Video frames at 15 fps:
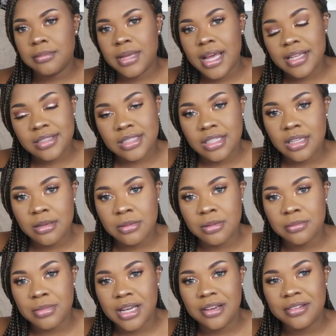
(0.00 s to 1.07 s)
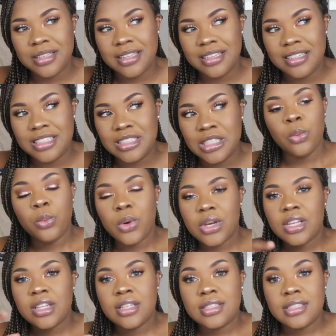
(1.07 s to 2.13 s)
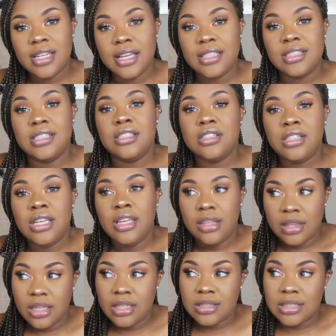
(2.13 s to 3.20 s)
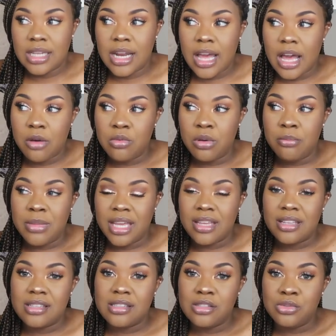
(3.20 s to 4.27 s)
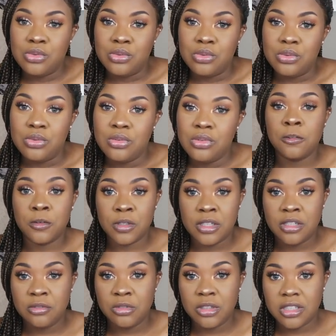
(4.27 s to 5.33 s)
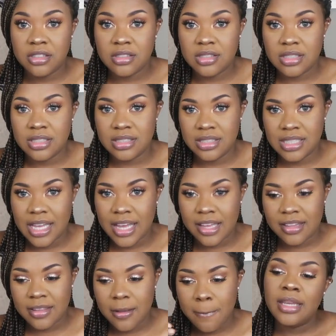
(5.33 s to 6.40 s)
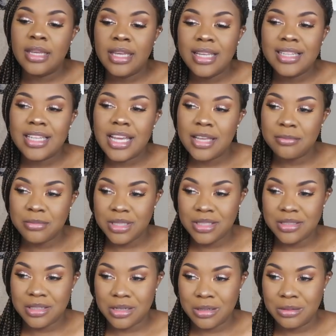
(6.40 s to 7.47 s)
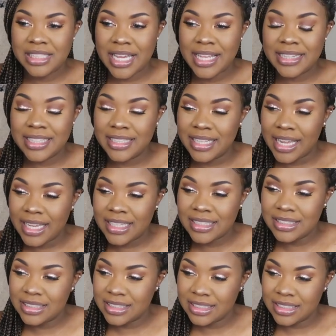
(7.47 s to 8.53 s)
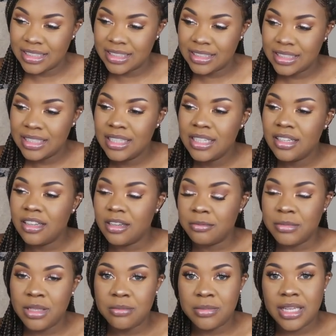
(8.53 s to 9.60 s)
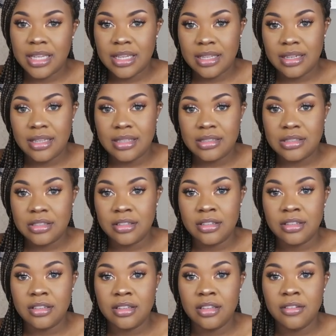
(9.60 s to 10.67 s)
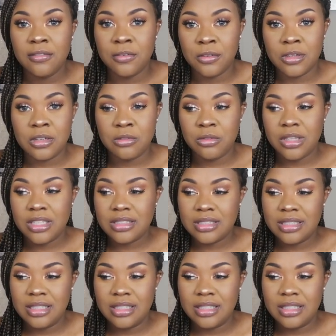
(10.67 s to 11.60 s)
up asking him about is, what are the chances he thinks that I will make it to 40 weeks exactly? He let me know that the likelihood of me making it to 40 weeks